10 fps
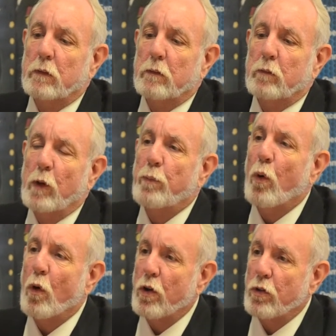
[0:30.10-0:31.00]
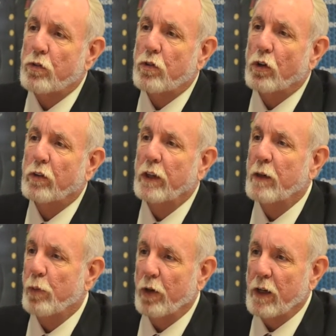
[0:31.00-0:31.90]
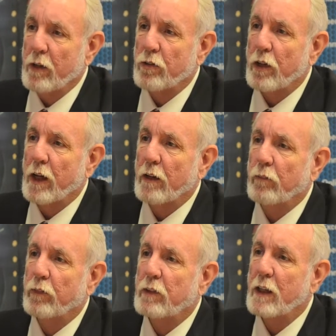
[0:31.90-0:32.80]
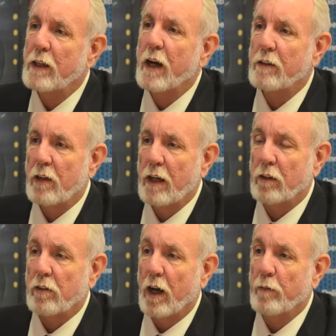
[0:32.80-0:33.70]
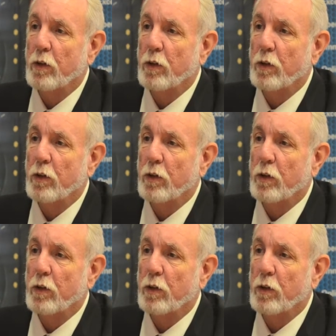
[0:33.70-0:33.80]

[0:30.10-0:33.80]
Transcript: reporters took liberties and did not take the time